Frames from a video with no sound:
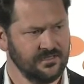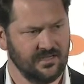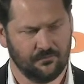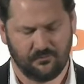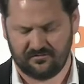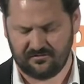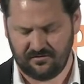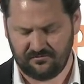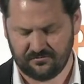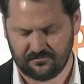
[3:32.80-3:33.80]
We
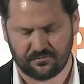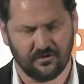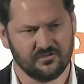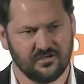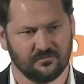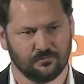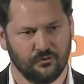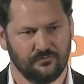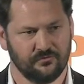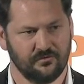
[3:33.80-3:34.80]
received project
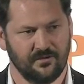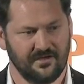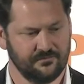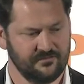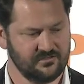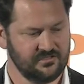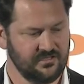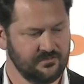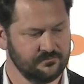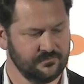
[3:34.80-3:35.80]
approval in May of this
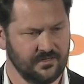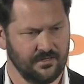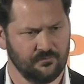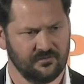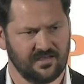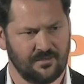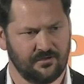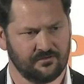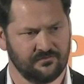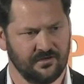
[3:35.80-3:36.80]
year with a
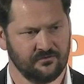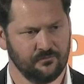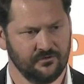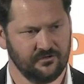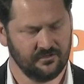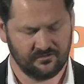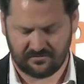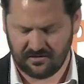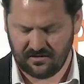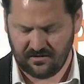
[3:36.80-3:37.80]
capex of $100 million.
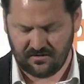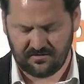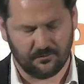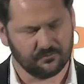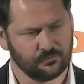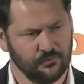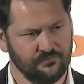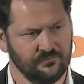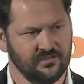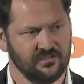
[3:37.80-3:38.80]
That was
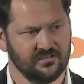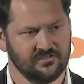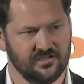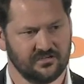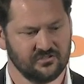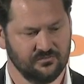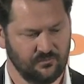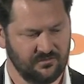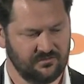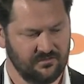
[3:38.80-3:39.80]
approved in conjunction
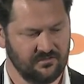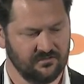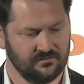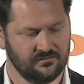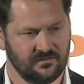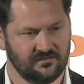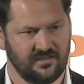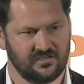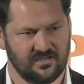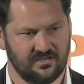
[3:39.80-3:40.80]
with the
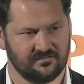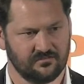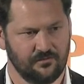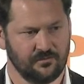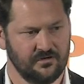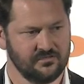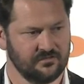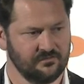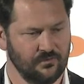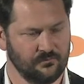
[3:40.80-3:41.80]
Kansanshi S3
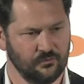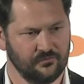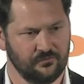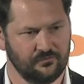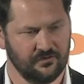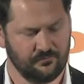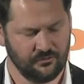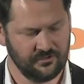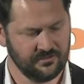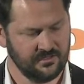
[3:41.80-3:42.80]
project of $1.25
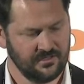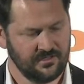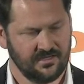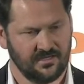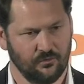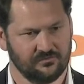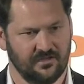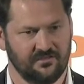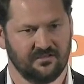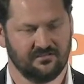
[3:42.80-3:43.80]
billion,
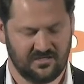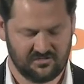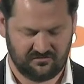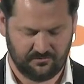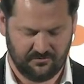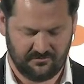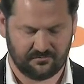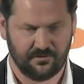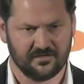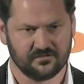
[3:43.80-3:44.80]
also the Kansanshi smelter
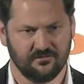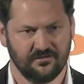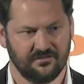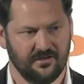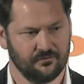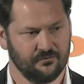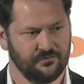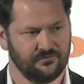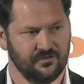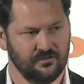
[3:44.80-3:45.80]
expansion of another
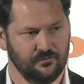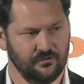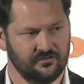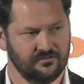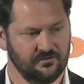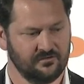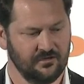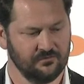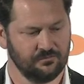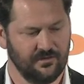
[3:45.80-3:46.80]
$115 million, so a
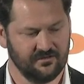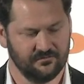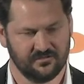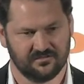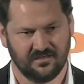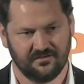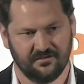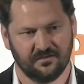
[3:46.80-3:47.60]
total spend of just under